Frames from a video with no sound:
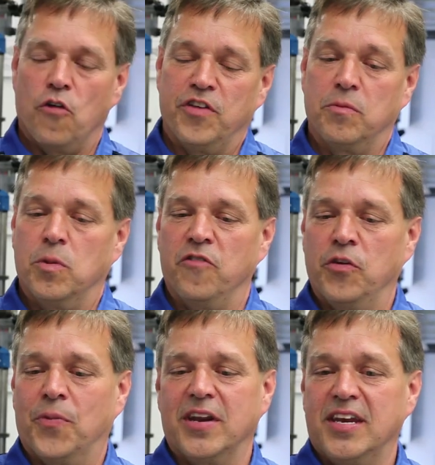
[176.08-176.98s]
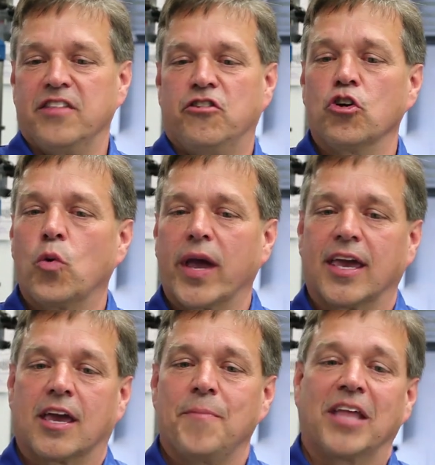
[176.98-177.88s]
if you put it in too quick,
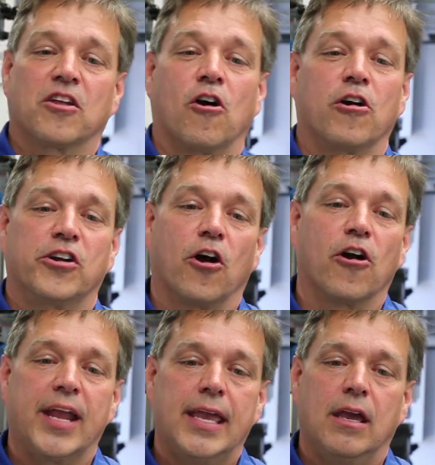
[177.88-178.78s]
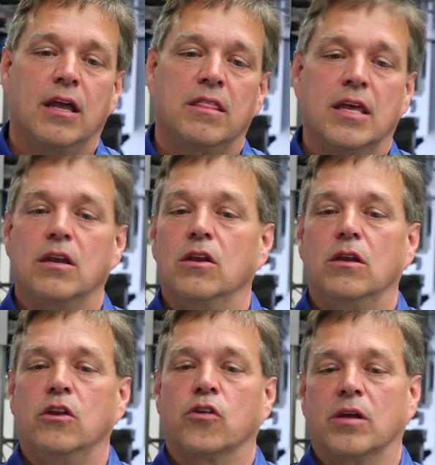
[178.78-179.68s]
it can make the car darty, and
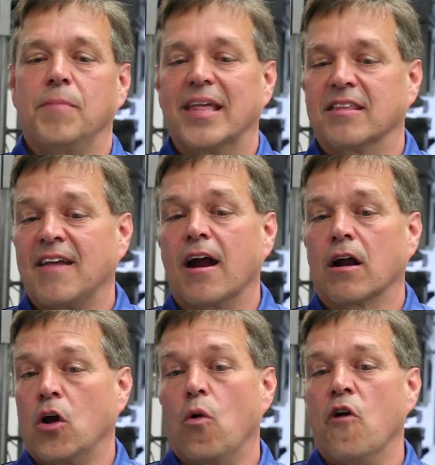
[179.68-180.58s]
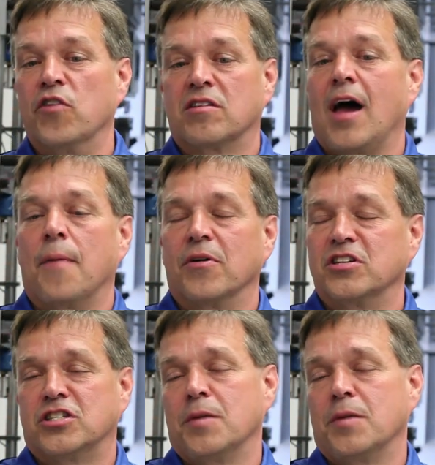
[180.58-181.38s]
then you can make the tire go over the top on its